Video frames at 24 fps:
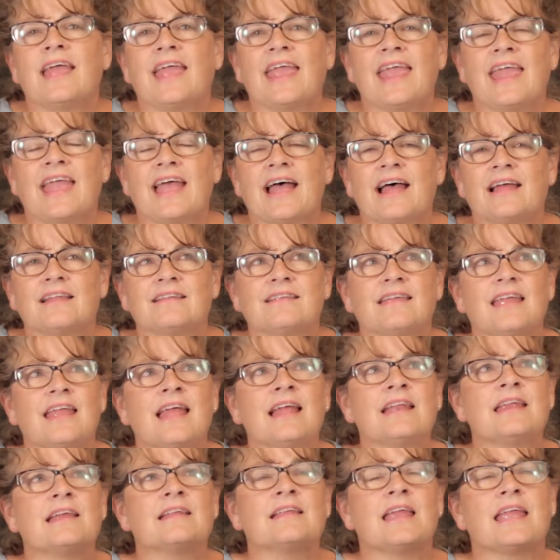And,
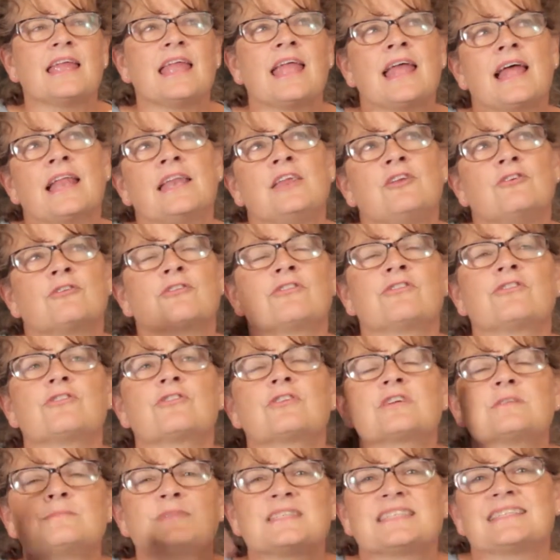and, it, and your
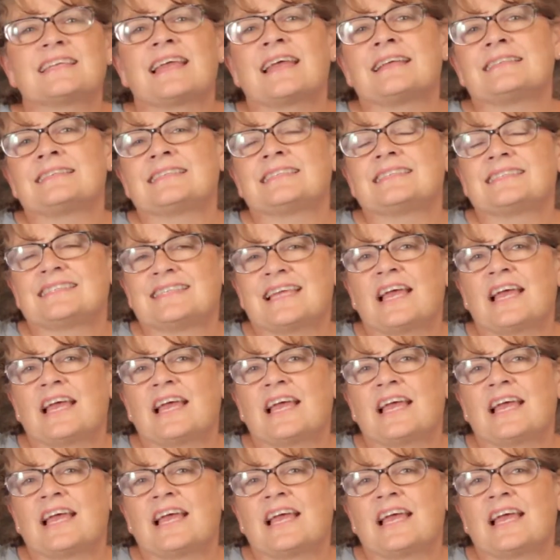circumstances